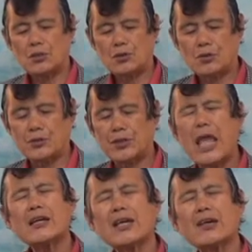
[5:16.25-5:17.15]
to
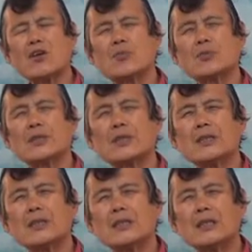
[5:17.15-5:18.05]
take care of
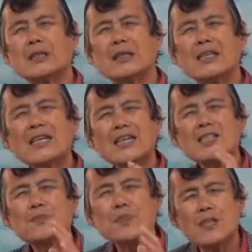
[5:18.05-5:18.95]
His
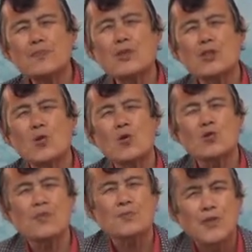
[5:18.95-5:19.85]
people,
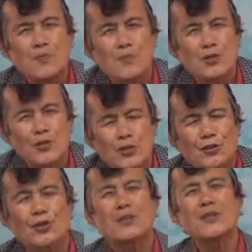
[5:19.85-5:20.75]
chosen people,
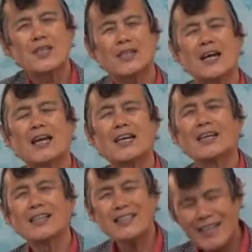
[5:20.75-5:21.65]
children of Israel.
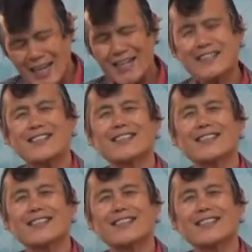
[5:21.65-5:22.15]
Yes,